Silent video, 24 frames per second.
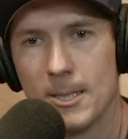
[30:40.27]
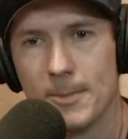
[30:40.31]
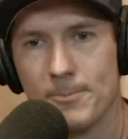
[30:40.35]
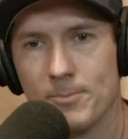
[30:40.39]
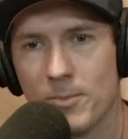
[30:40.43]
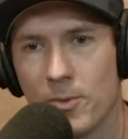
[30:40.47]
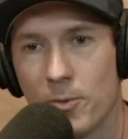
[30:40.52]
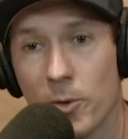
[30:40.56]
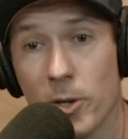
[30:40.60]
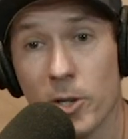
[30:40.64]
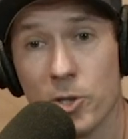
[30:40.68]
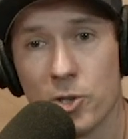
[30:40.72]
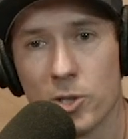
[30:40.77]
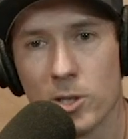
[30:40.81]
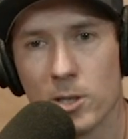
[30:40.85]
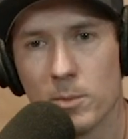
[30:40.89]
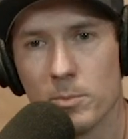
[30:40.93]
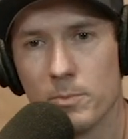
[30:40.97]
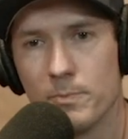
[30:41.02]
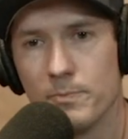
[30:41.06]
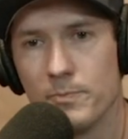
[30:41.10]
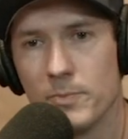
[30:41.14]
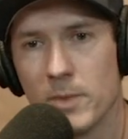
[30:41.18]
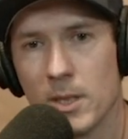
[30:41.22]

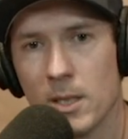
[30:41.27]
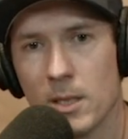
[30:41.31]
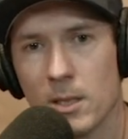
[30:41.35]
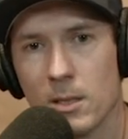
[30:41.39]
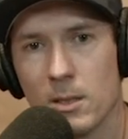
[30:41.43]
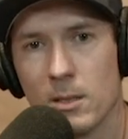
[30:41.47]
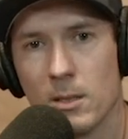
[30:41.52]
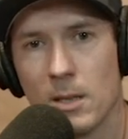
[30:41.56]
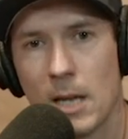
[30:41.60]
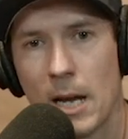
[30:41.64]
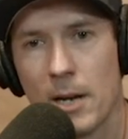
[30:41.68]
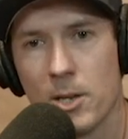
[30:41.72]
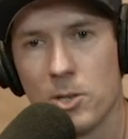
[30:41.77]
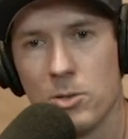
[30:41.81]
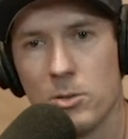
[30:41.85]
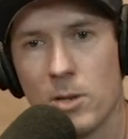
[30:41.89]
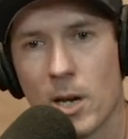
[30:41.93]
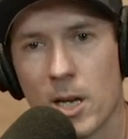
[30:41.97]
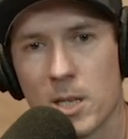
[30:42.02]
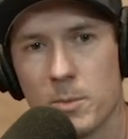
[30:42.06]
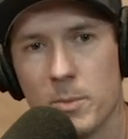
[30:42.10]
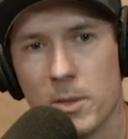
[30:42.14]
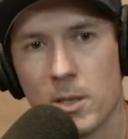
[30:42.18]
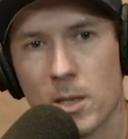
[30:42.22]
friendship. And how did you
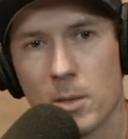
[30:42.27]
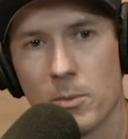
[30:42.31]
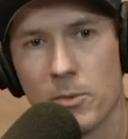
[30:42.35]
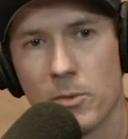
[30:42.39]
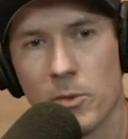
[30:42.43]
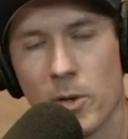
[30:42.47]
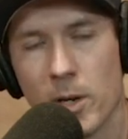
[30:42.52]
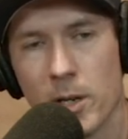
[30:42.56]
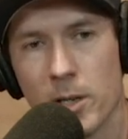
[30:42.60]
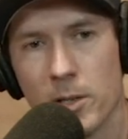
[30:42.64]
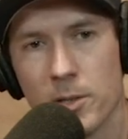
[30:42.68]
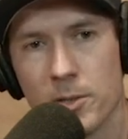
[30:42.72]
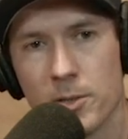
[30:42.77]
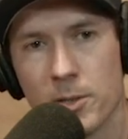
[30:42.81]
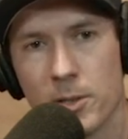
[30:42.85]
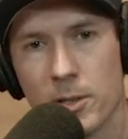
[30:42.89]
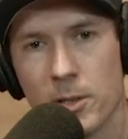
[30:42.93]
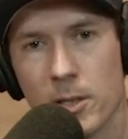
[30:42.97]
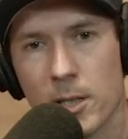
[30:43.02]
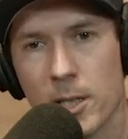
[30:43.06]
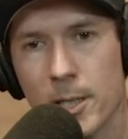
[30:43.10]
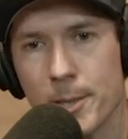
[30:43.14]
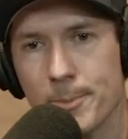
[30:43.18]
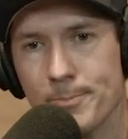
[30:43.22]
guys become friends,
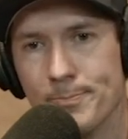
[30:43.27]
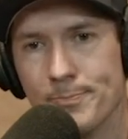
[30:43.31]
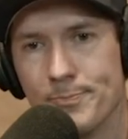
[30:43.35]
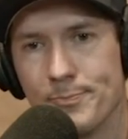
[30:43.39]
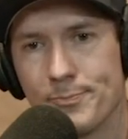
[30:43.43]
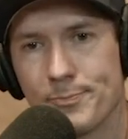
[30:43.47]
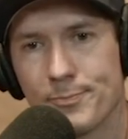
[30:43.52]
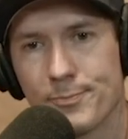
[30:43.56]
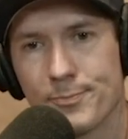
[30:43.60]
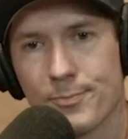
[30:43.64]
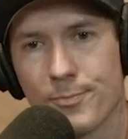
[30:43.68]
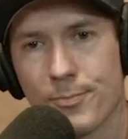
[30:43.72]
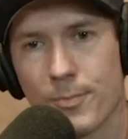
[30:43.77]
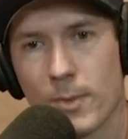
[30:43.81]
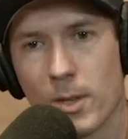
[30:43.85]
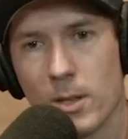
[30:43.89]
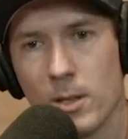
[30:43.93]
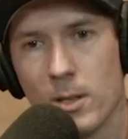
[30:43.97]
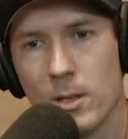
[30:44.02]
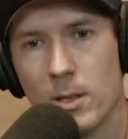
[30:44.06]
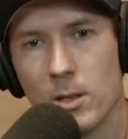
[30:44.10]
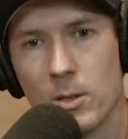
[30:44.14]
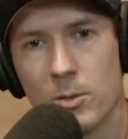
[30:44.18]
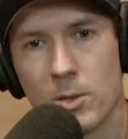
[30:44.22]
or um,
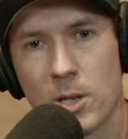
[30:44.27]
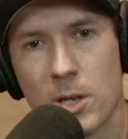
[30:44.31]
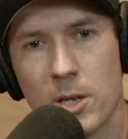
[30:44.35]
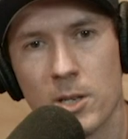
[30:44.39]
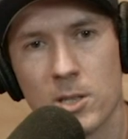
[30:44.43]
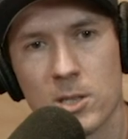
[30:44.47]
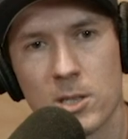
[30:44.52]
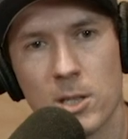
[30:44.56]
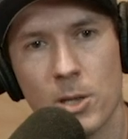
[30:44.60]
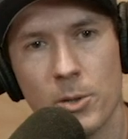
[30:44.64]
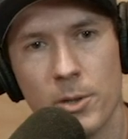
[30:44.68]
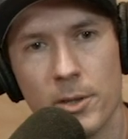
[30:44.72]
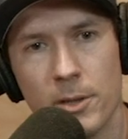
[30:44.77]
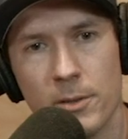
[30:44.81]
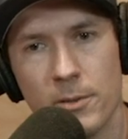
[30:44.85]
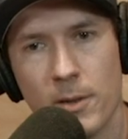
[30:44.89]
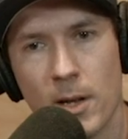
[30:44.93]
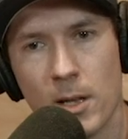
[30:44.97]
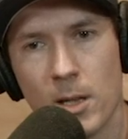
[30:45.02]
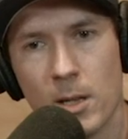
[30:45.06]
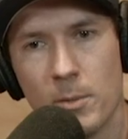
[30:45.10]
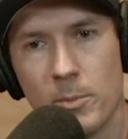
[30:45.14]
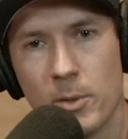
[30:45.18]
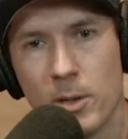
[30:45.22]
you know, did it slowly well,
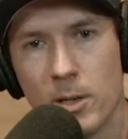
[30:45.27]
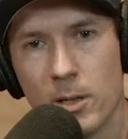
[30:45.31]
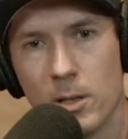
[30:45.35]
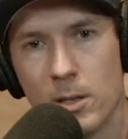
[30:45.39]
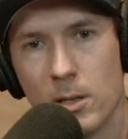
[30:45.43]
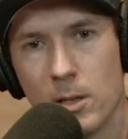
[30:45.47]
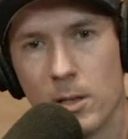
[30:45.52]
develop? We met or?